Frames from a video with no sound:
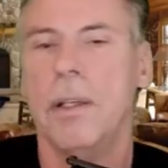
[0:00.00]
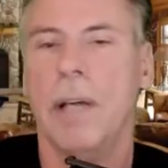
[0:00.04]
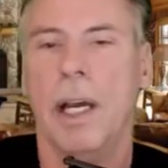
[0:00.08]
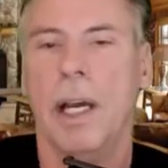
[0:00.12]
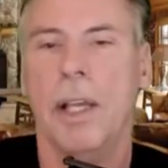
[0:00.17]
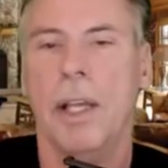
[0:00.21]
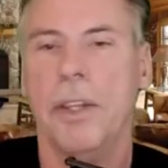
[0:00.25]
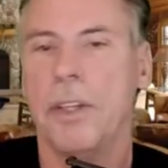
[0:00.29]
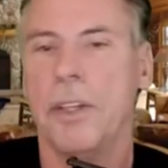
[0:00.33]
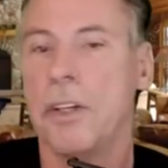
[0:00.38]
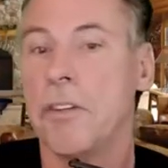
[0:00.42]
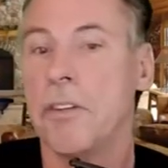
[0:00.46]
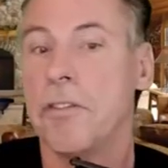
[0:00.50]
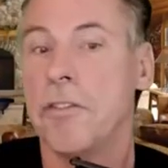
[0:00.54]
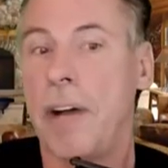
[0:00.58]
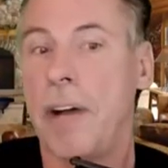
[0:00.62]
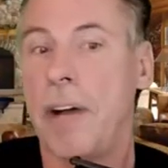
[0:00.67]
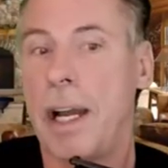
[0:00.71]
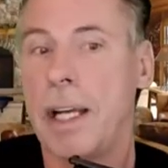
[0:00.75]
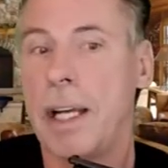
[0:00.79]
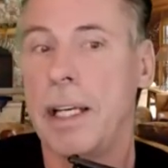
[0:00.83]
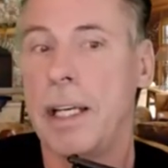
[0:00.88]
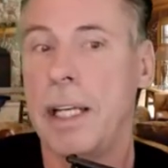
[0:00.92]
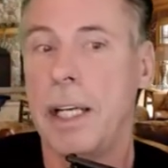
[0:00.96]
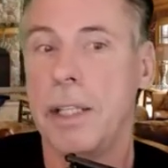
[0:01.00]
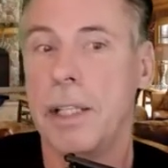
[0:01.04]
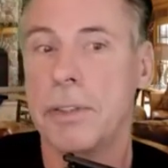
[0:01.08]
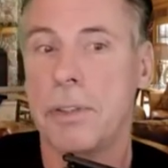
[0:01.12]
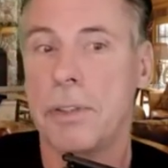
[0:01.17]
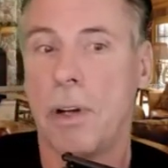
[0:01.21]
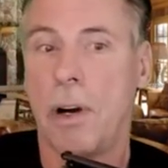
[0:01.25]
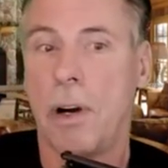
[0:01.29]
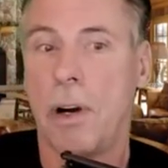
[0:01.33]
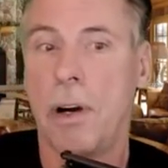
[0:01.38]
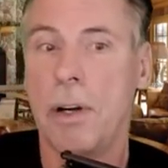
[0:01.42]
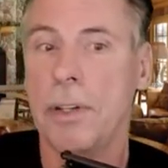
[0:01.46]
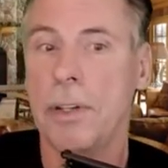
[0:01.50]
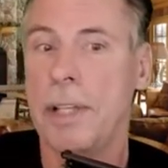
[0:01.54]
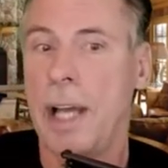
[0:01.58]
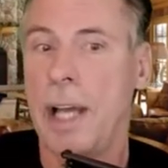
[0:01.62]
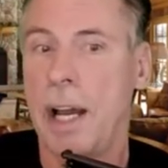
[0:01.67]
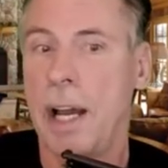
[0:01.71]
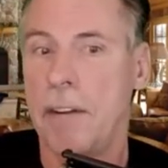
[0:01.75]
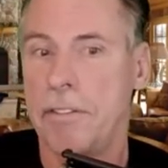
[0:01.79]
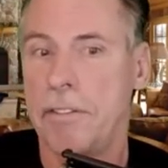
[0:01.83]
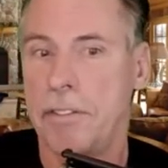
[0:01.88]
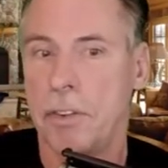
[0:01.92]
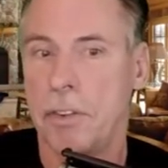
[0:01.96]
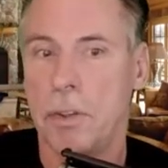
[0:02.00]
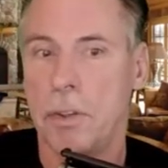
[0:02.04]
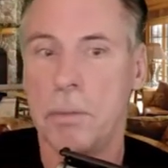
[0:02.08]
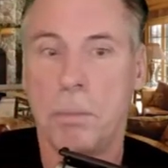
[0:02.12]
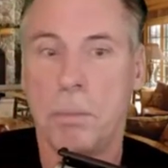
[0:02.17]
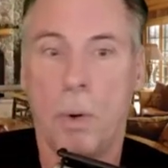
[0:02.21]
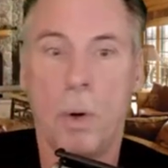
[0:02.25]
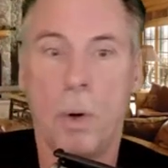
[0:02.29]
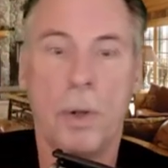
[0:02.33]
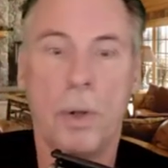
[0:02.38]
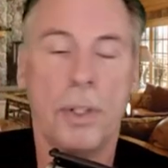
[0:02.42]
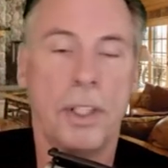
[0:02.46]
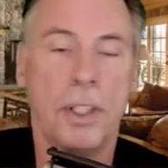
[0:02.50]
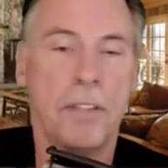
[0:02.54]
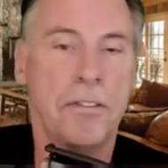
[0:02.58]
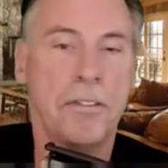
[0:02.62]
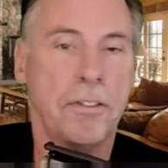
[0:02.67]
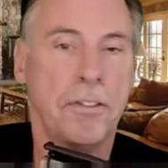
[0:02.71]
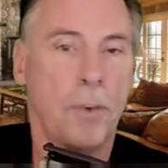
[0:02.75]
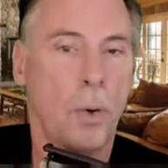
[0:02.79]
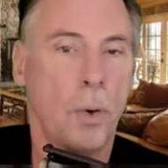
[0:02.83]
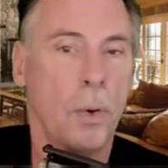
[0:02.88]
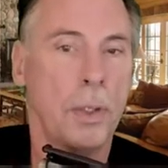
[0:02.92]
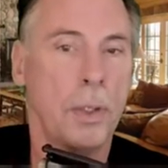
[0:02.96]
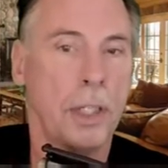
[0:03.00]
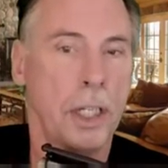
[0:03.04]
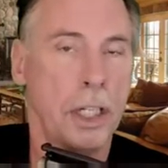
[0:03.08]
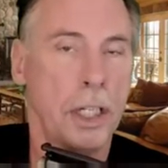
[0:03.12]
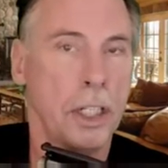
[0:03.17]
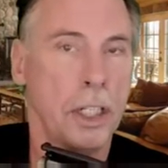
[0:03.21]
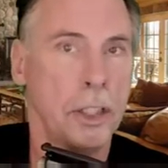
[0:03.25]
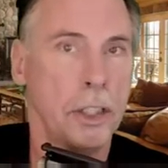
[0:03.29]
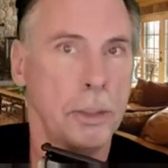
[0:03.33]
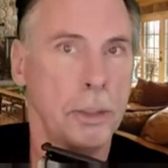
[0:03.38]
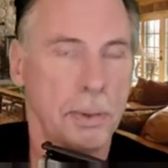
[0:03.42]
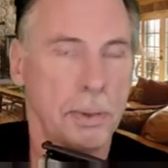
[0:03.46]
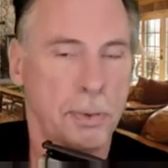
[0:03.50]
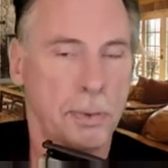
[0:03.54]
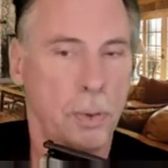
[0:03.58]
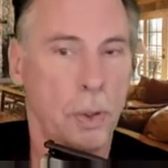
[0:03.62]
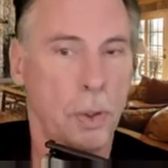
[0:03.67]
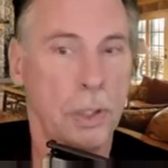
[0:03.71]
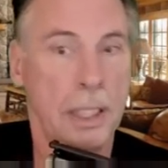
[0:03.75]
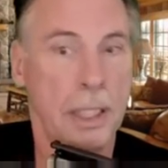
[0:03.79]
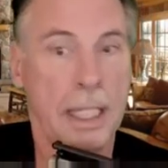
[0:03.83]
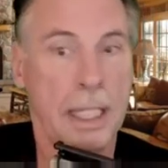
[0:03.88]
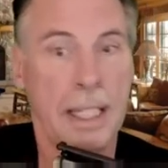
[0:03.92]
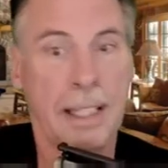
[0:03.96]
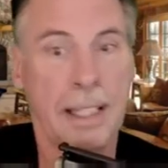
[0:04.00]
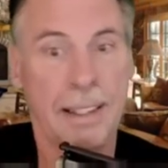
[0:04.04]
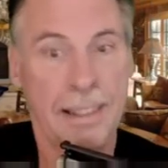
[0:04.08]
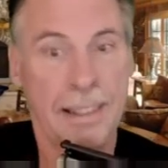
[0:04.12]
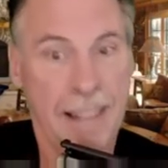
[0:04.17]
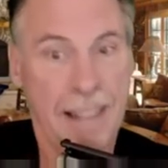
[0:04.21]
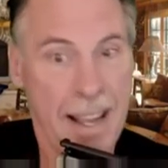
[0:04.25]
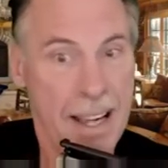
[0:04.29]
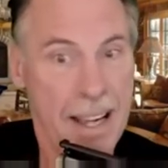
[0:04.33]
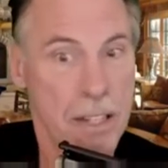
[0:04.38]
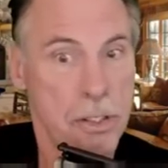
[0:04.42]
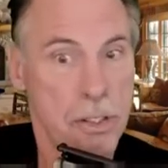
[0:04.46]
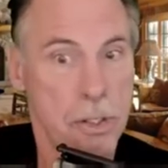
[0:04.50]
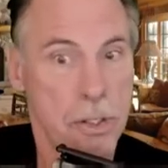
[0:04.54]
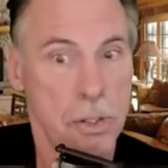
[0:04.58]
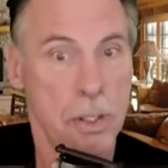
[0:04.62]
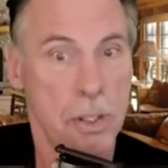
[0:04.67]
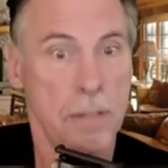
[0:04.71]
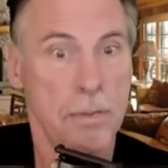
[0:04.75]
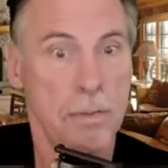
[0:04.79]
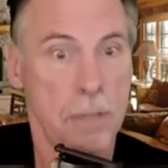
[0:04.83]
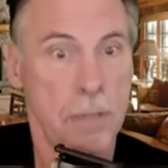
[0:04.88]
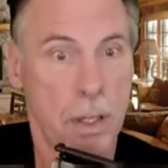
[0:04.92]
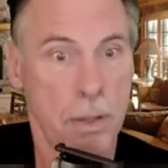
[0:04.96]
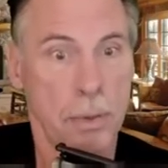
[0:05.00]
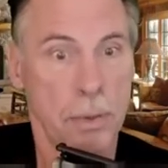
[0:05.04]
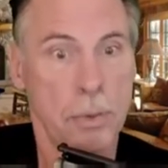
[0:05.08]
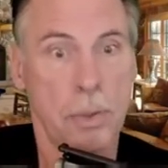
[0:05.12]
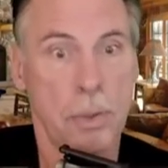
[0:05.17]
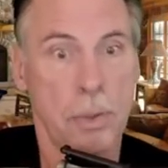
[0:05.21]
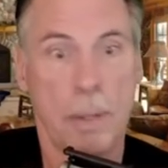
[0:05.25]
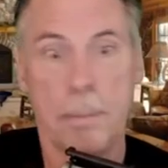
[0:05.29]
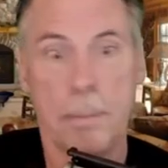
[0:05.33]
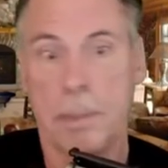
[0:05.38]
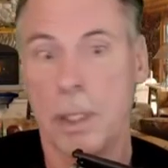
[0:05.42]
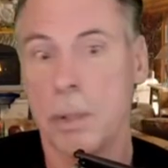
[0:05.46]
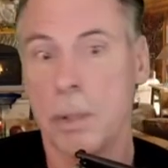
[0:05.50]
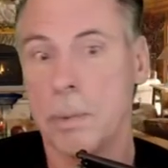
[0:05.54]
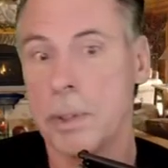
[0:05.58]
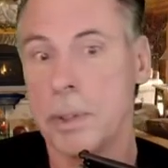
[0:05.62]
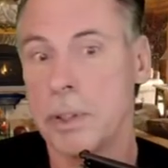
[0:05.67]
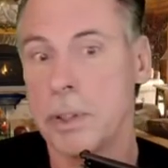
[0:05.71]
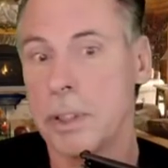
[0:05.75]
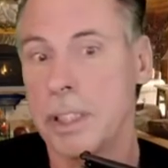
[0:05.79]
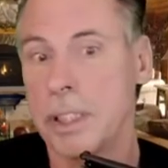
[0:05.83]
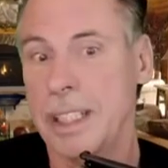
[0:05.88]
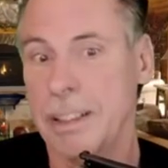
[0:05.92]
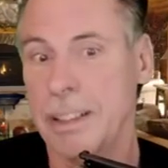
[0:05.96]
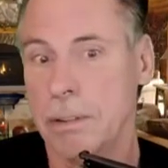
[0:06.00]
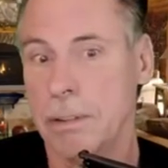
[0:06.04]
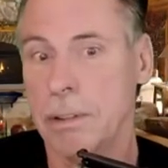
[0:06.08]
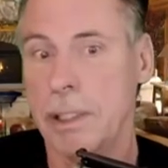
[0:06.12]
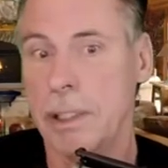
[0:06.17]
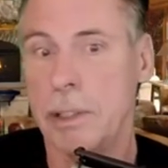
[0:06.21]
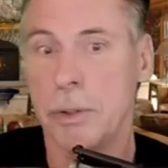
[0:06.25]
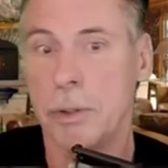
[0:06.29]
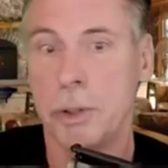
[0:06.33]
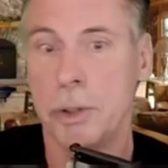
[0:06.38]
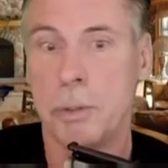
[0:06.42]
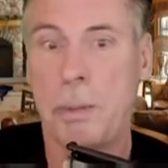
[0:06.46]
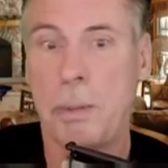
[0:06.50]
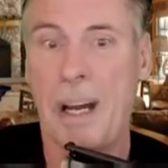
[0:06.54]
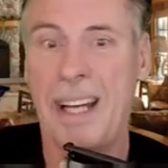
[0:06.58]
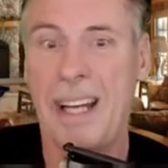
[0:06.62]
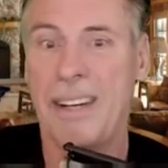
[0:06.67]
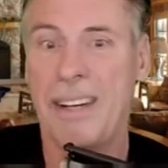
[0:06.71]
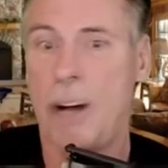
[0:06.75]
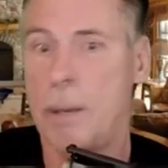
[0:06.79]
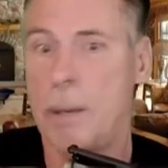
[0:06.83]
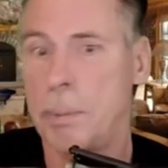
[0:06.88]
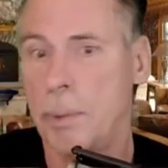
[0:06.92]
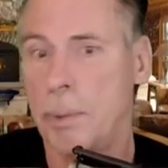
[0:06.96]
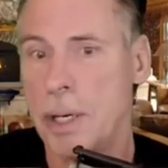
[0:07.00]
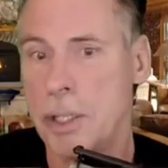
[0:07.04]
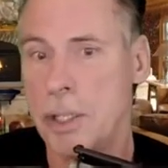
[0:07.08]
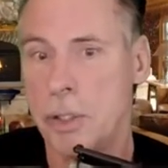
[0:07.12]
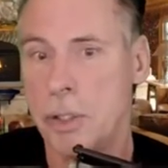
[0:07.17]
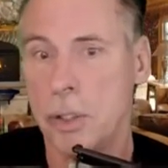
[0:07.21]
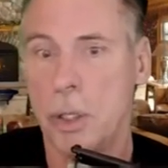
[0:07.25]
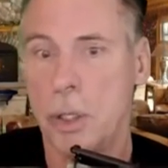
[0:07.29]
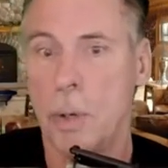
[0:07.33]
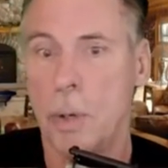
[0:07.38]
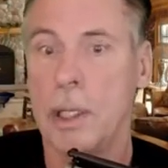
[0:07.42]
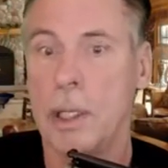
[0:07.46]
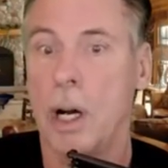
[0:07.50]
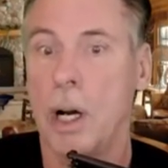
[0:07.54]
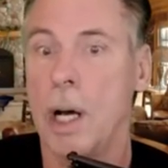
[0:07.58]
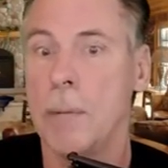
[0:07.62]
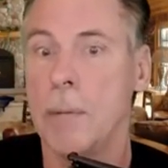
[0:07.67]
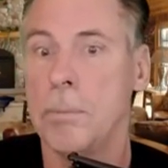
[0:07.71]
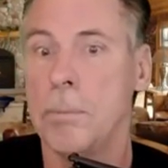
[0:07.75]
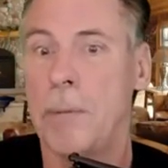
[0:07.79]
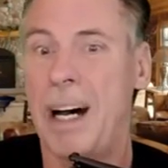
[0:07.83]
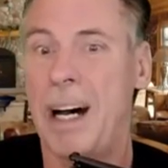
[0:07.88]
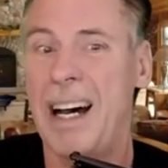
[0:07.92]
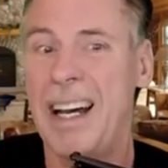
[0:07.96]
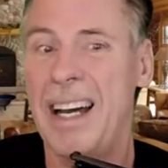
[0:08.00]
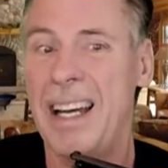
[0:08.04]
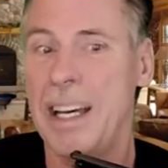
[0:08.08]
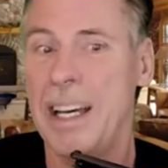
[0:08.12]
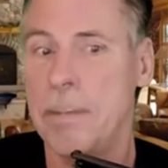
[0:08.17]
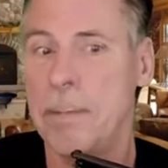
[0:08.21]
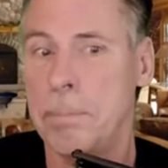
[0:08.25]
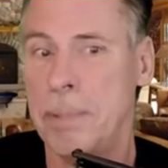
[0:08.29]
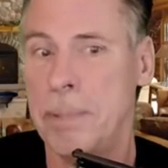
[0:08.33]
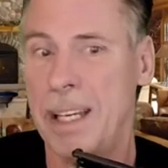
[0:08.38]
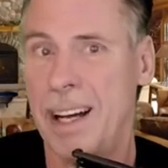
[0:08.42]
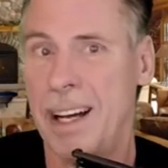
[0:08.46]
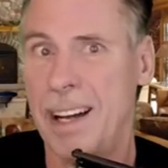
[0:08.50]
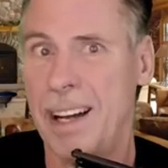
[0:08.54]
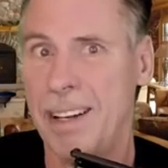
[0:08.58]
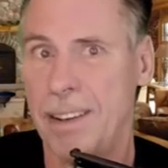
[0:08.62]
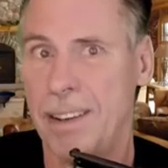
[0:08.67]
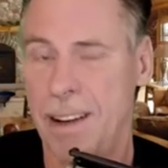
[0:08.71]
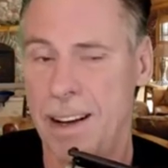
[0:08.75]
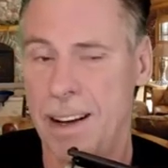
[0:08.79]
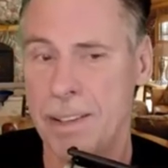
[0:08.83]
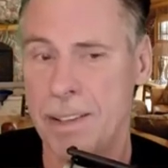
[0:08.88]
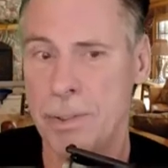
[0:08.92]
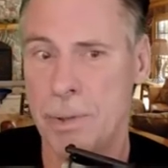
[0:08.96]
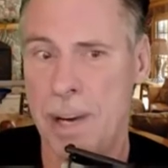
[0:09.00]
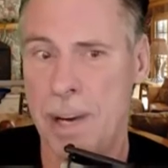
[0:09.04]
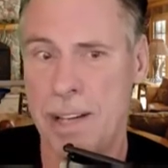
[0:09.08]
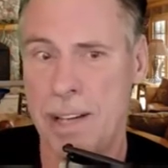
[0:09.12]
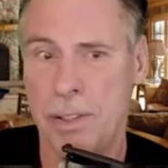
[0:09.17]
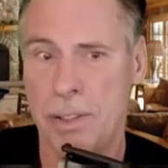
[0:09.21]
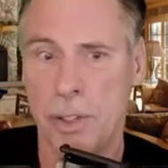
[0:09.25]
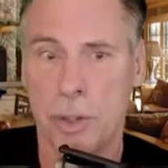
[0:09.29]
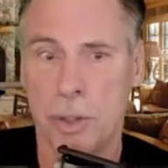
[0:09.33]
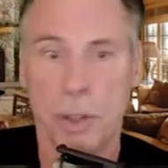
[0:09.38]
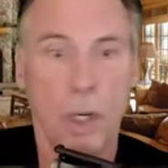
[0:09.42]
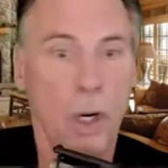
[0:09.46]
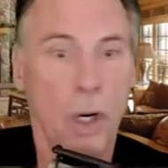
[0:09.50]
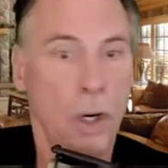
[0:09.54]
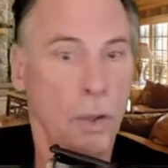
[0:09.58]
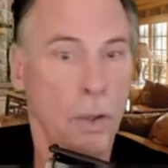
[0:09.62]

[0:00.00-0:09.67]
And their findings are that for more than 4 years before the election of Donald Trump, there was an illegal spying operation going on by FBI contractors,